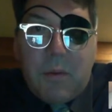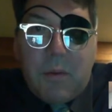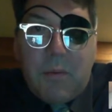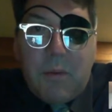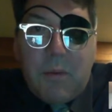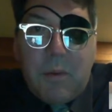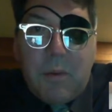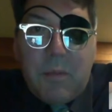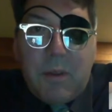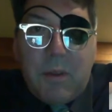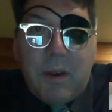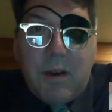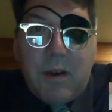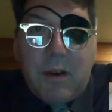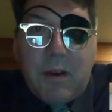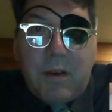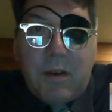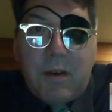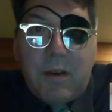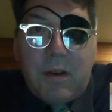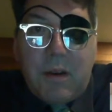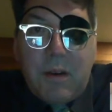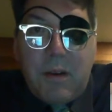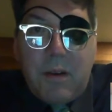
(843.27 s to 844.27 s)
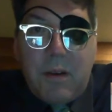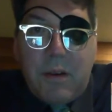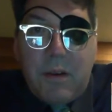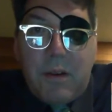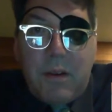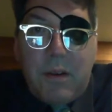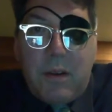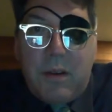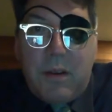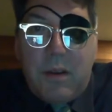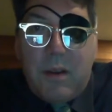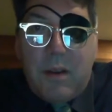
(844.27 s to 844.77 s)
from there.
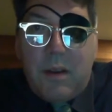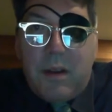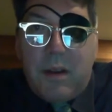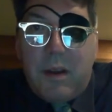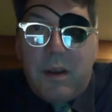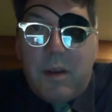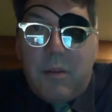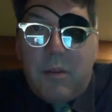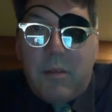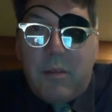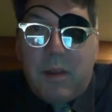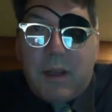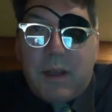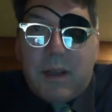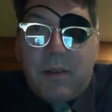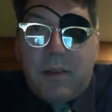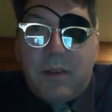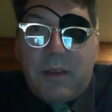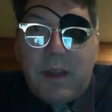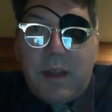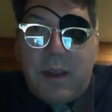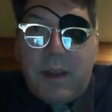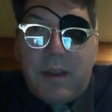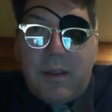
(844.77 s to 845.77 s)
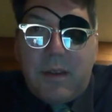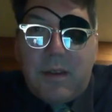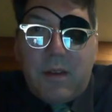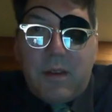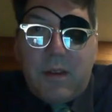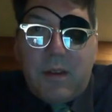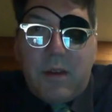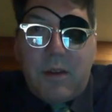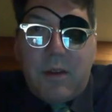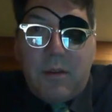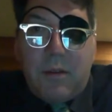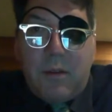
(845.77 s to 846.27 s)
Like I said,
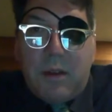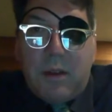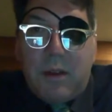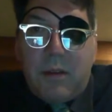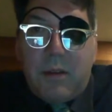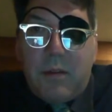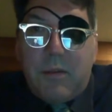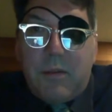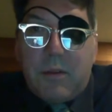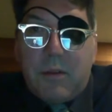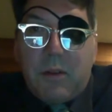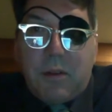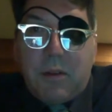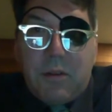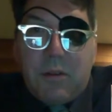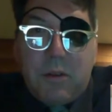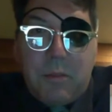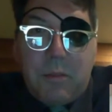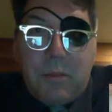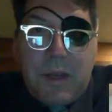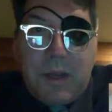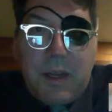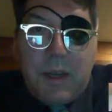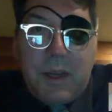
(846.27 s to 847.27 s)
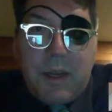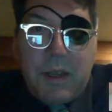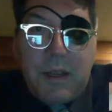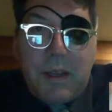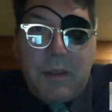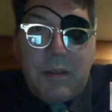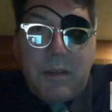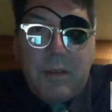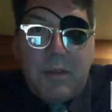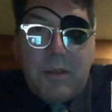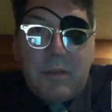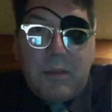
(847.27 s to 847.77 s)
social
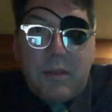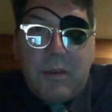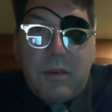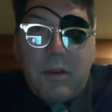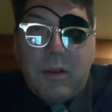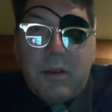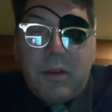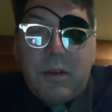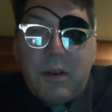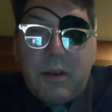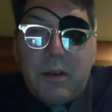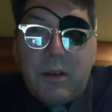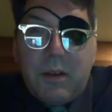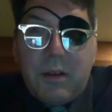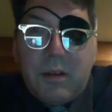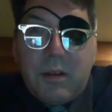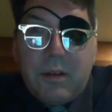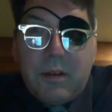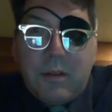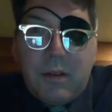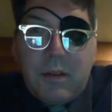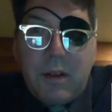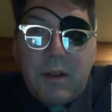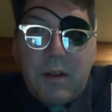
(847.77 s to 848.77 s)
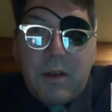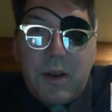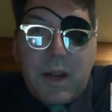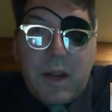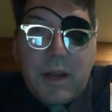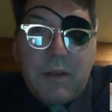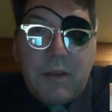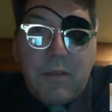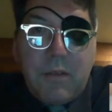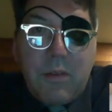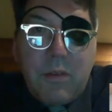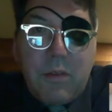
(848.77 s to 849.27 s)
media or
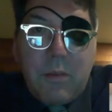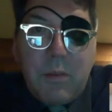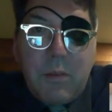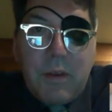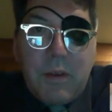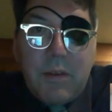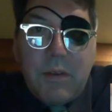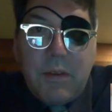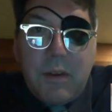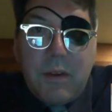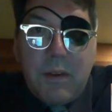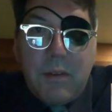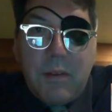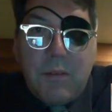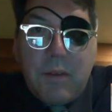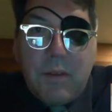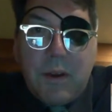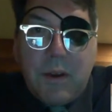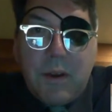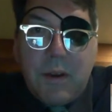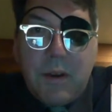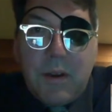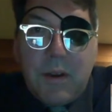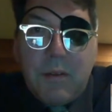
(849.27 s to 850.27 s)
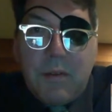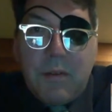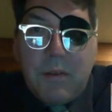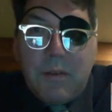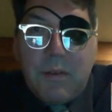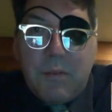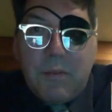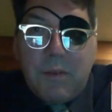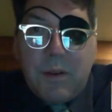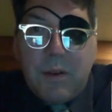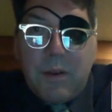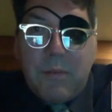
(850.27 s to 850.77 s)
interactive information is very different
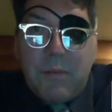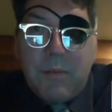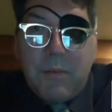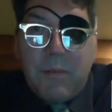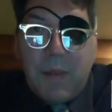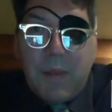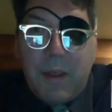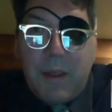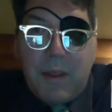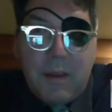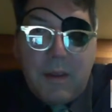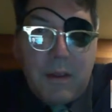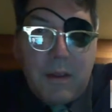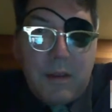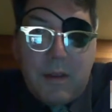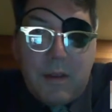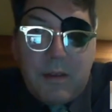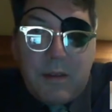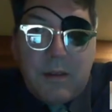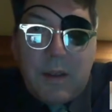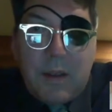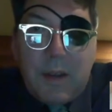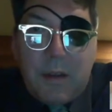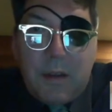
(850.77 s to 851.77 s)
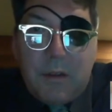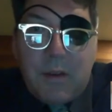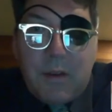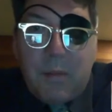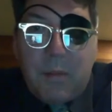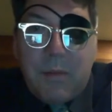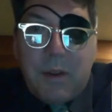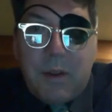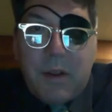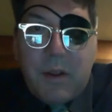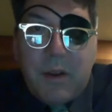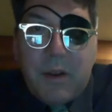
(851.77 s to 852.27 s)
from, say, a
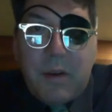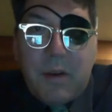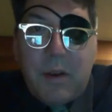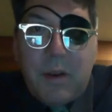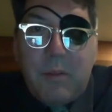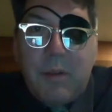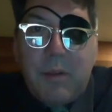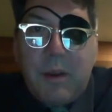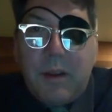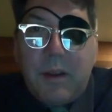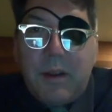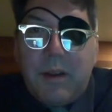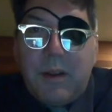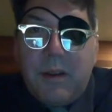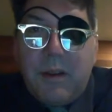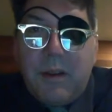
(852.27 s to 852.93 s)
trip to the Caribbean.